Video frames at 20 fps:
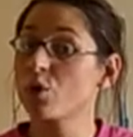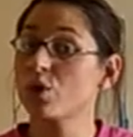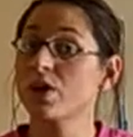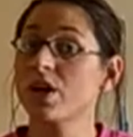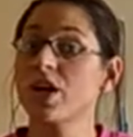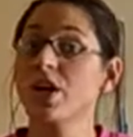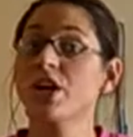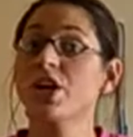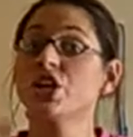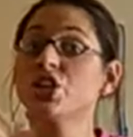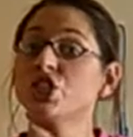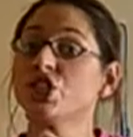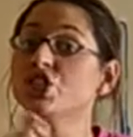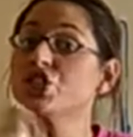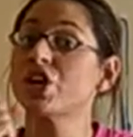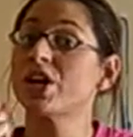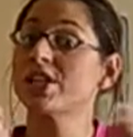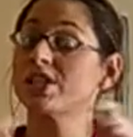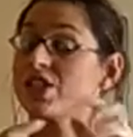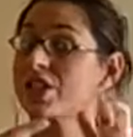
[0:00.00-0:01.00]
its
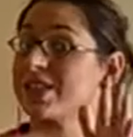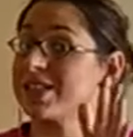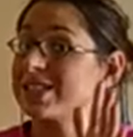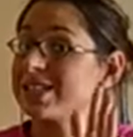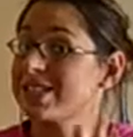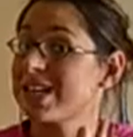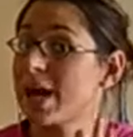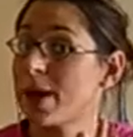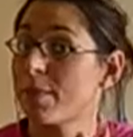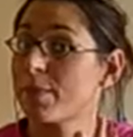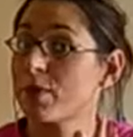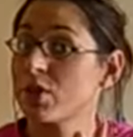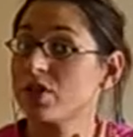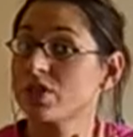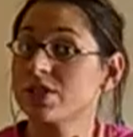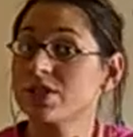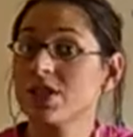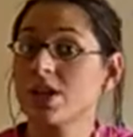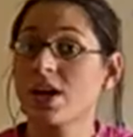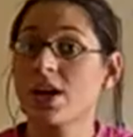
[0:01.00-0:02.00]
identity, what it's made of.
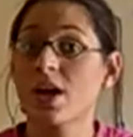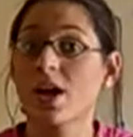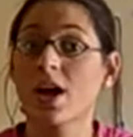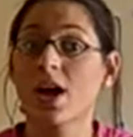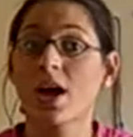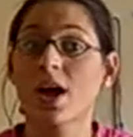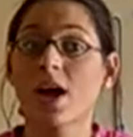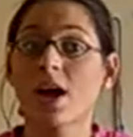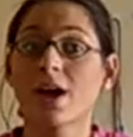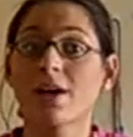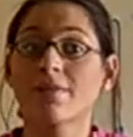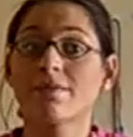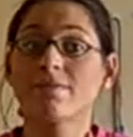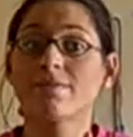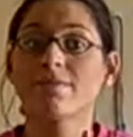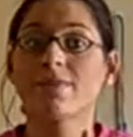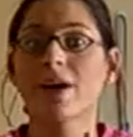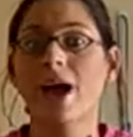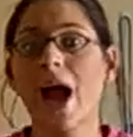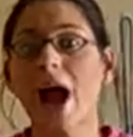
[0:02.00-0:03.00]

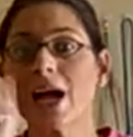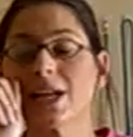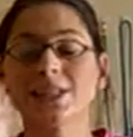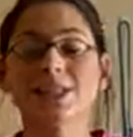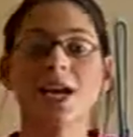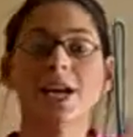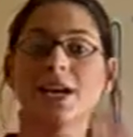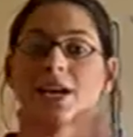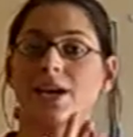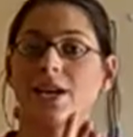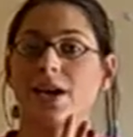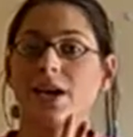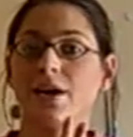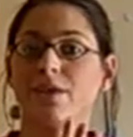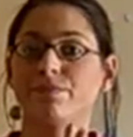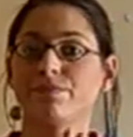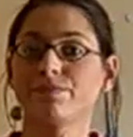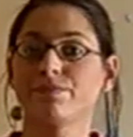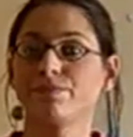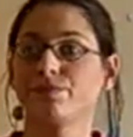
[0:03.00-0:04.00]
And physical
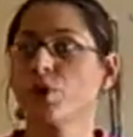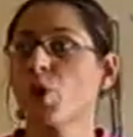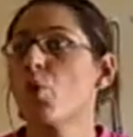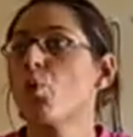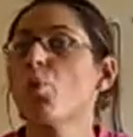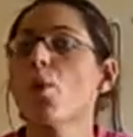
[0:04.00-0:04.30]
properties